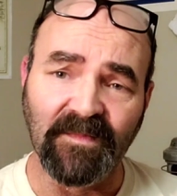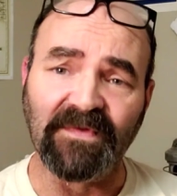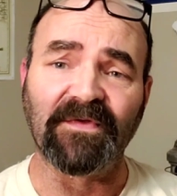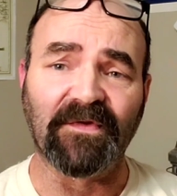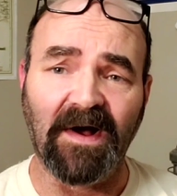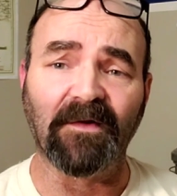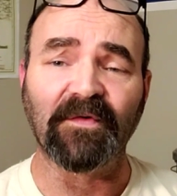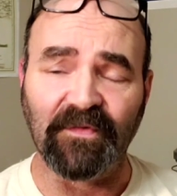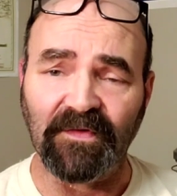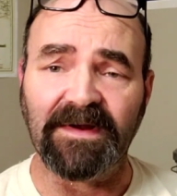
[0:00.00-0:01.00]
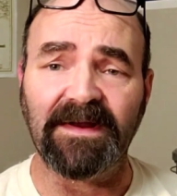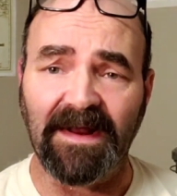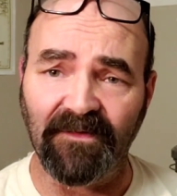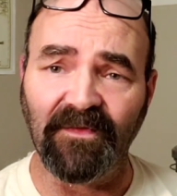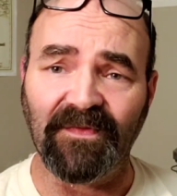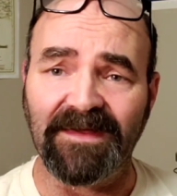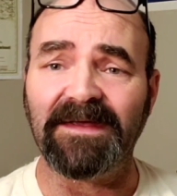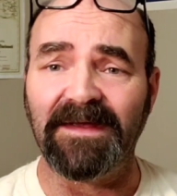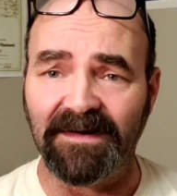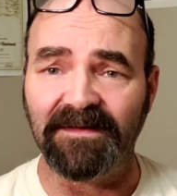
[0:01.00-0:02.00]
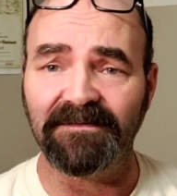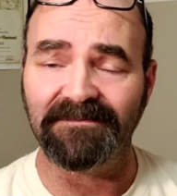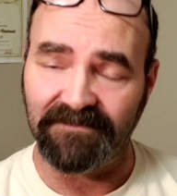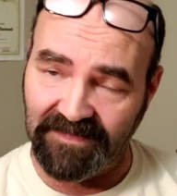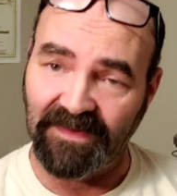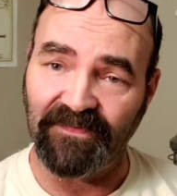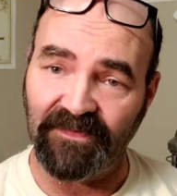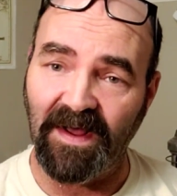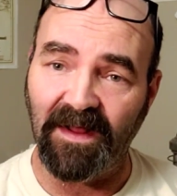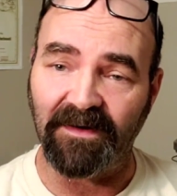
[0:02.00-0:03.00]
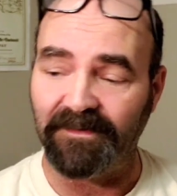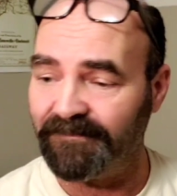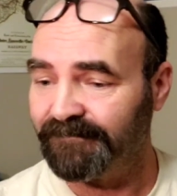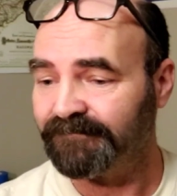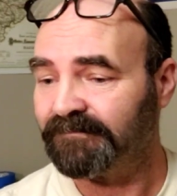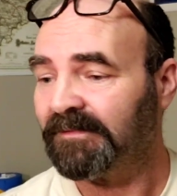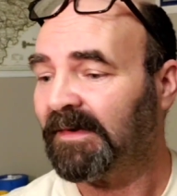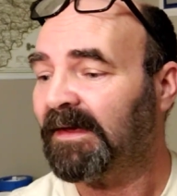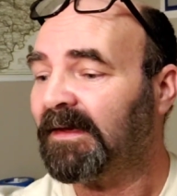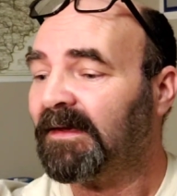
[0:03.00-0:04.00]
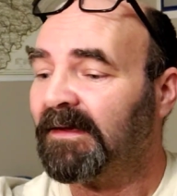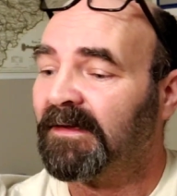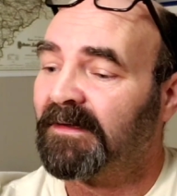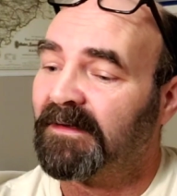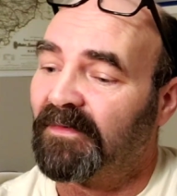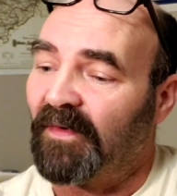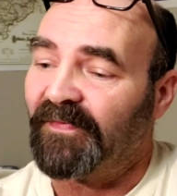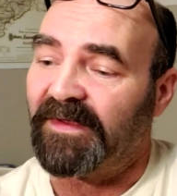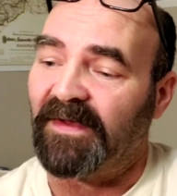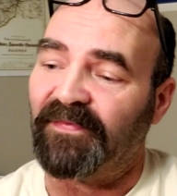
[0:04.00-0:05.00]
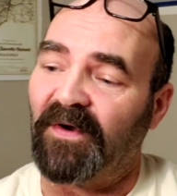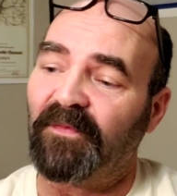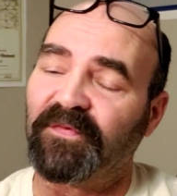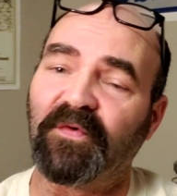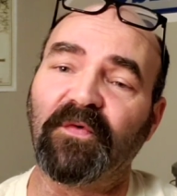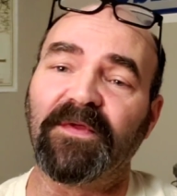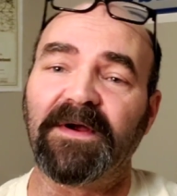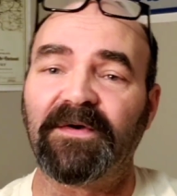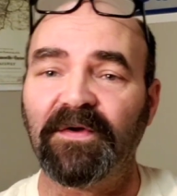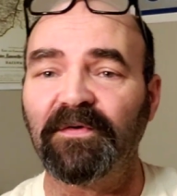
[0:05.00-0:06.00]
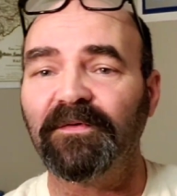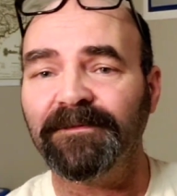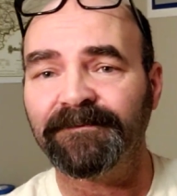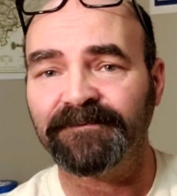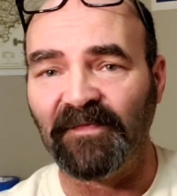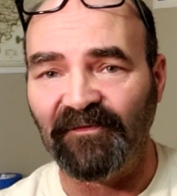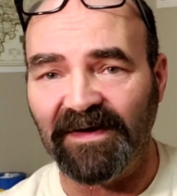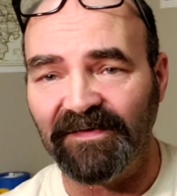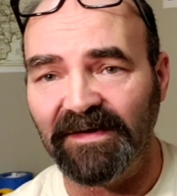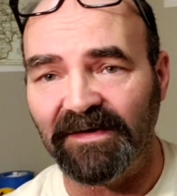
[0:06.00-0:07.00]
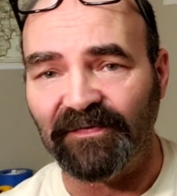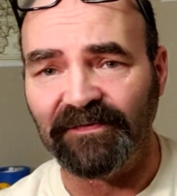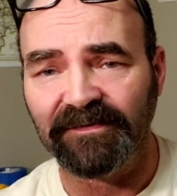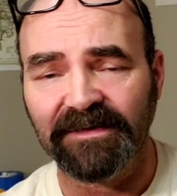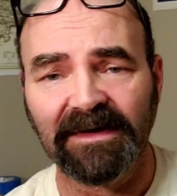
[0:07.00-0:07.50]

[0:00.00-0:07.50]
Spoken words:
But the Dollar Tree, everything in it is a dollar. One thing I thought was cool there too, I found this.